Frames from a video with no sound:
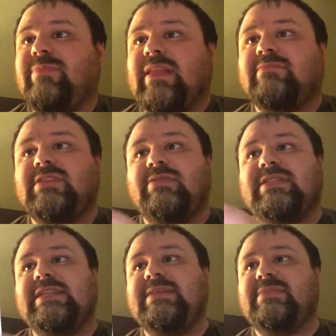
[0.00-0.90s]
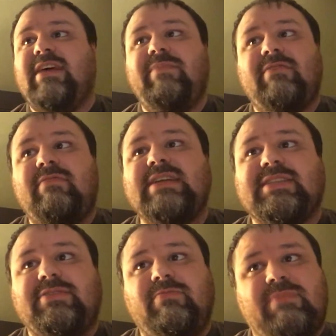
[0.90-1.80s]
So it seems I've been
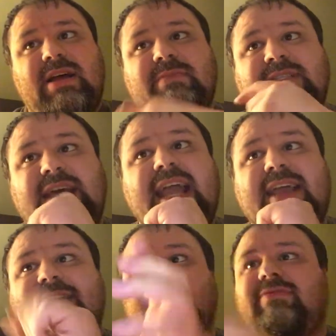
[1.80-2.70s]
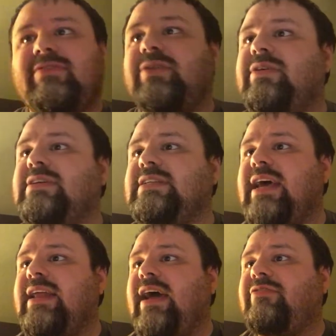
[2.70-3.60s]
rescued by mistake, Fluter
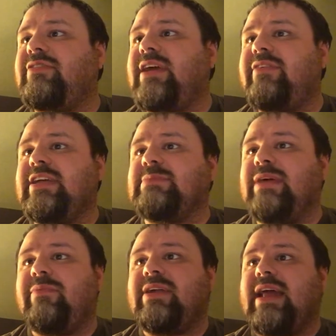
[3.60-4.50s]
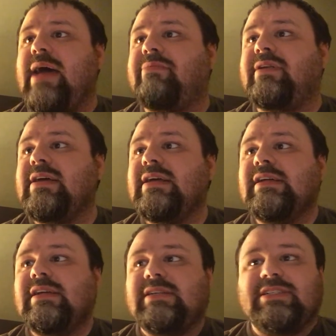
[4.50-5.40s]
said after Taryn explained what had happened.
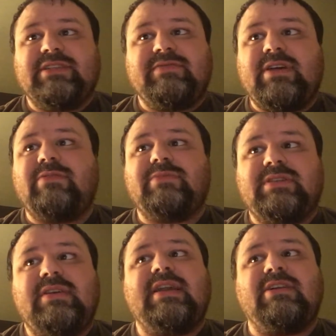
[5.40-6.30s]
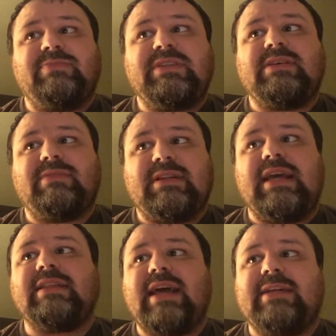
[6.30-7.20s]
I should have known it would turn out to be something
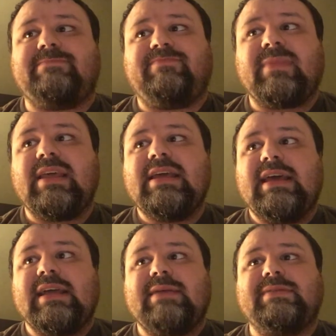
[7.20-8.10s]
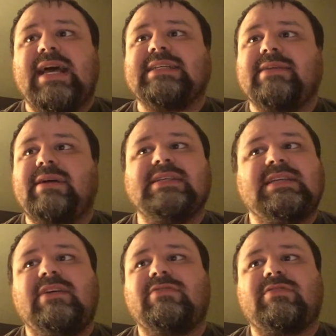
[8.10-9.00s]
like that. I kept asking
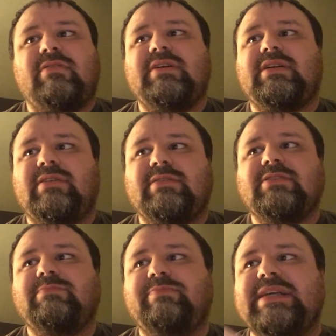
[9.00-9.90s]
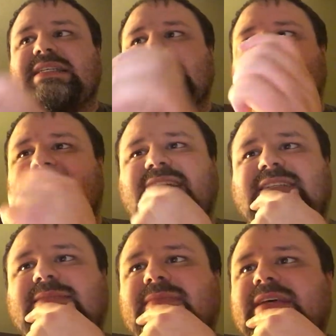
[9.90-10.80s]
myself, crawling along those beastly
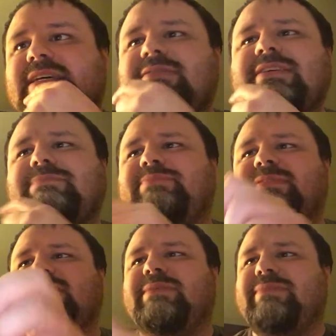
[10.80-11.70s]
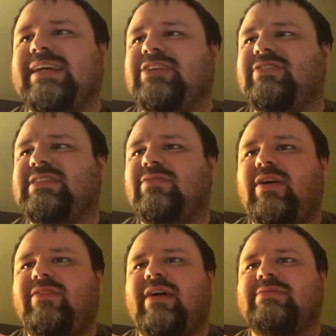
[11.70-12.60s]
tunnels, who could possibly be interested in
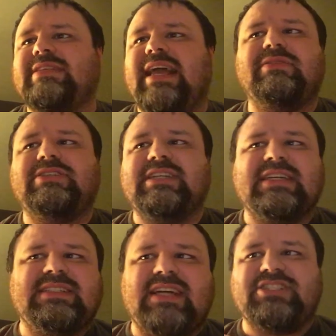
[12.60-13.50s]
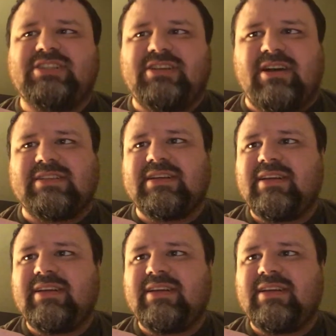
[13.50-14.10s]
whether I was languishing in a dungeon or not?